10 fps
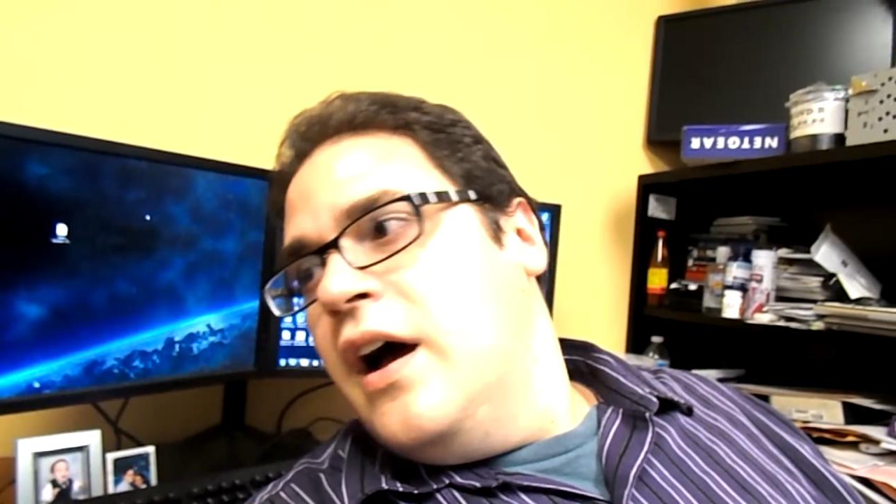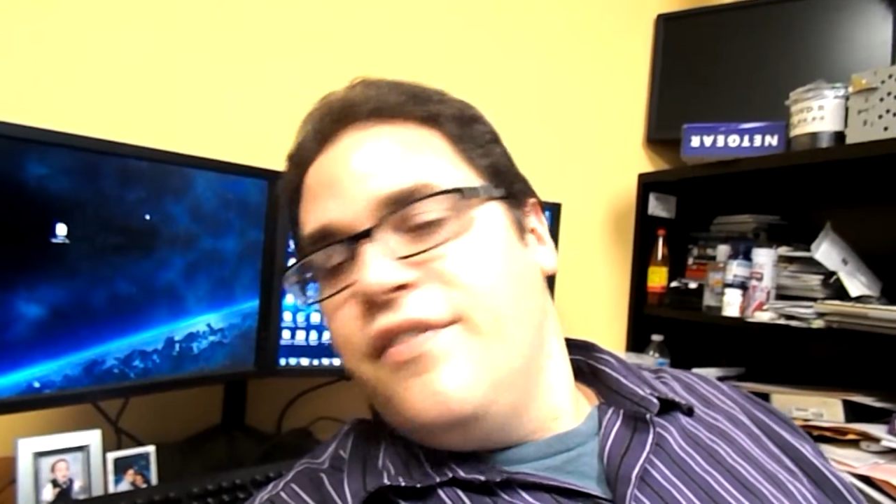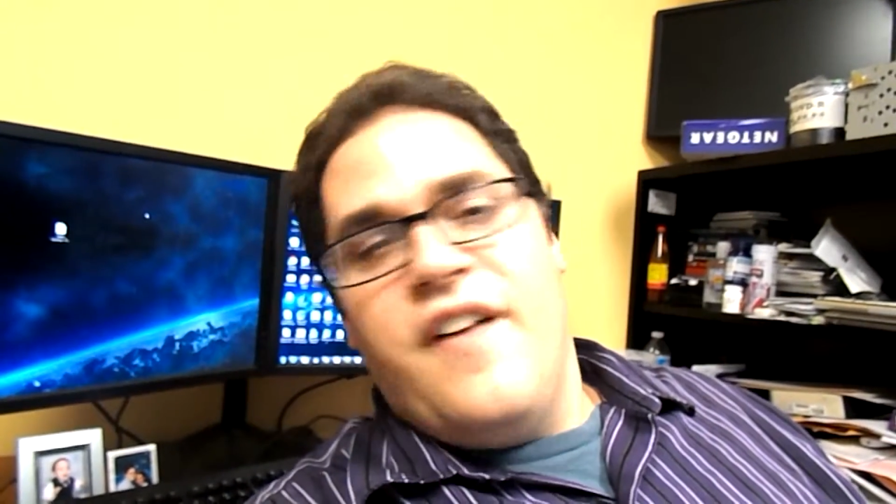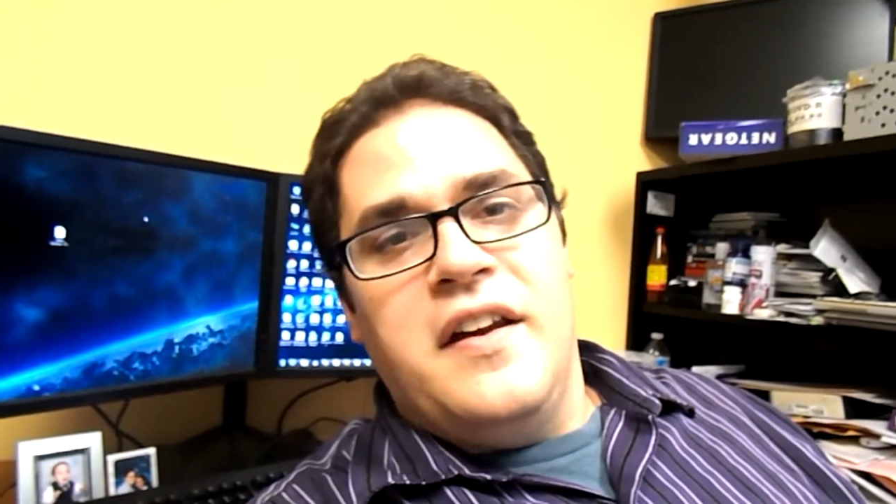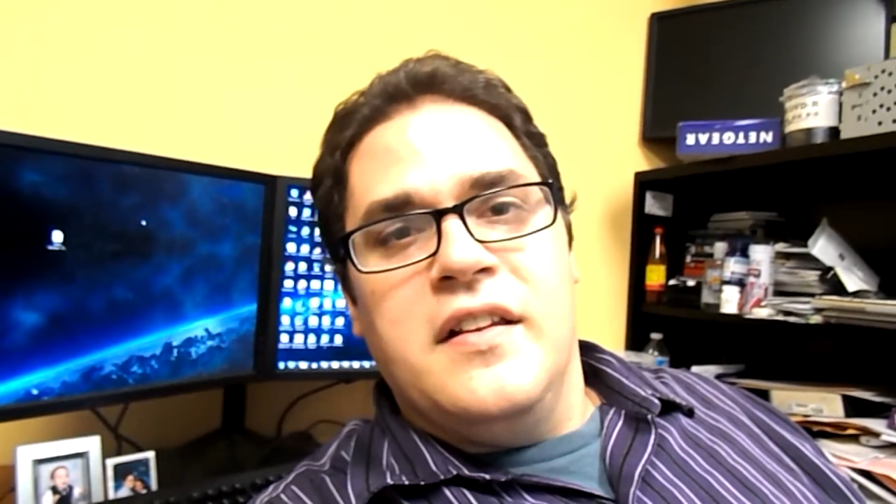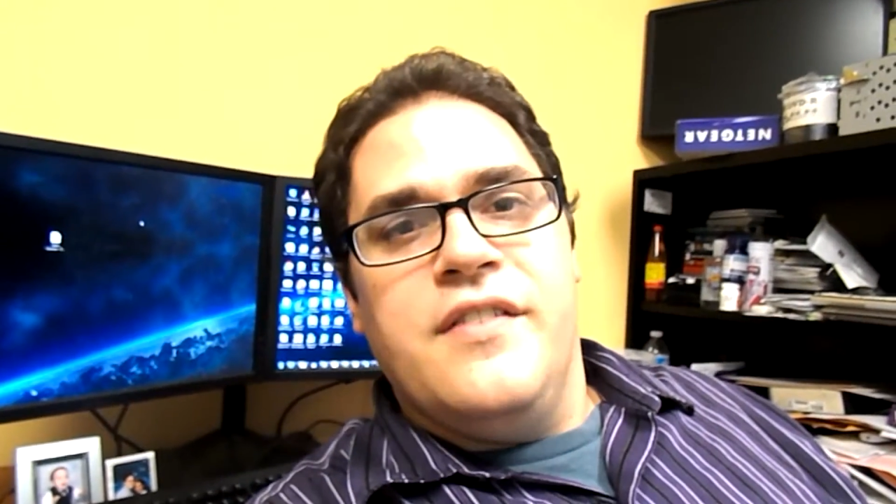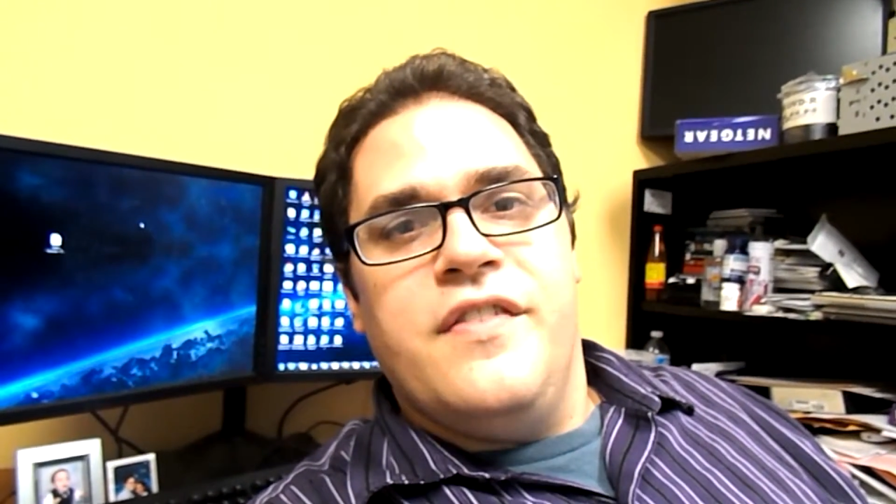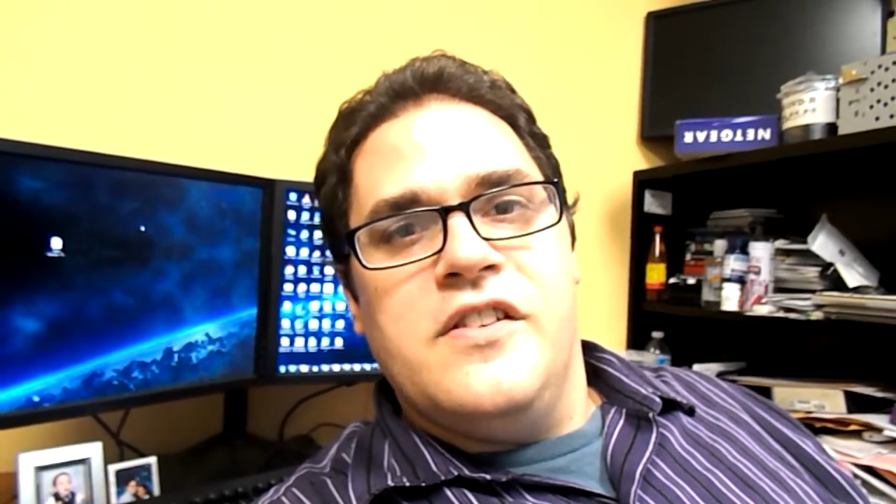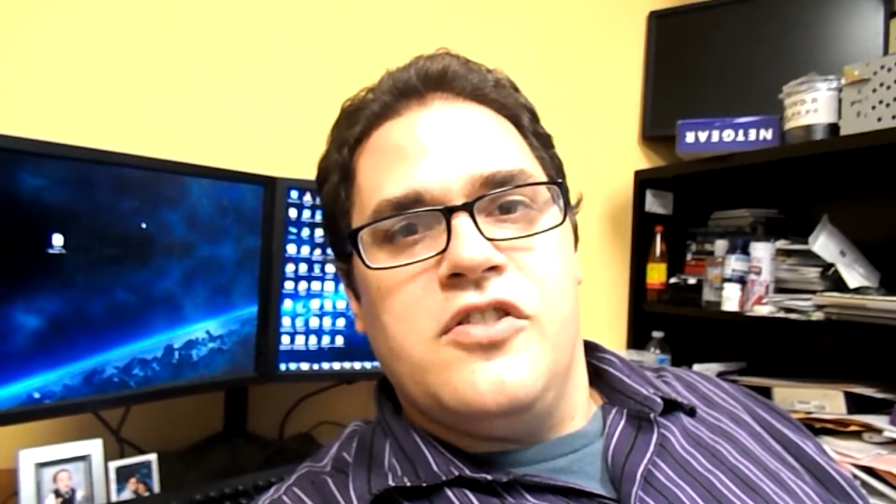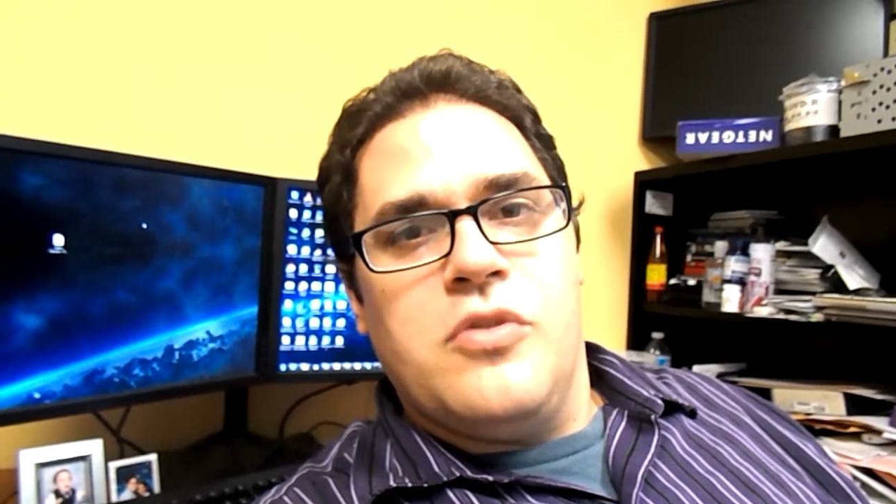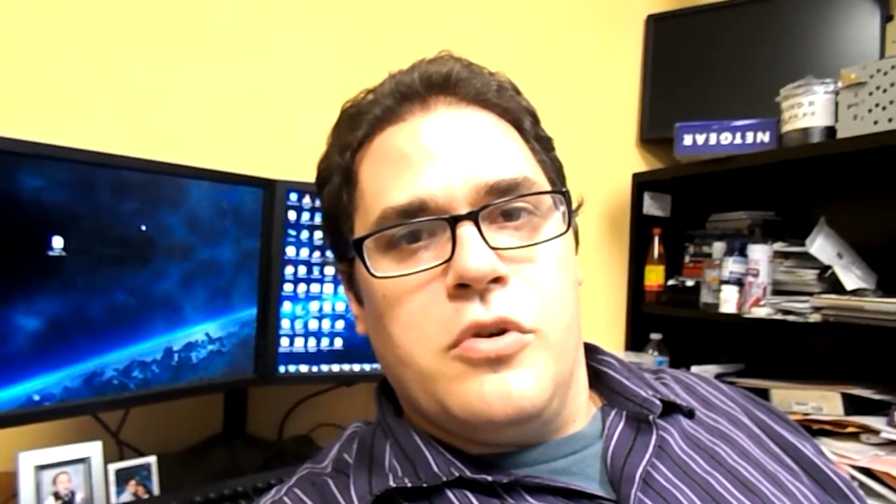I finally finished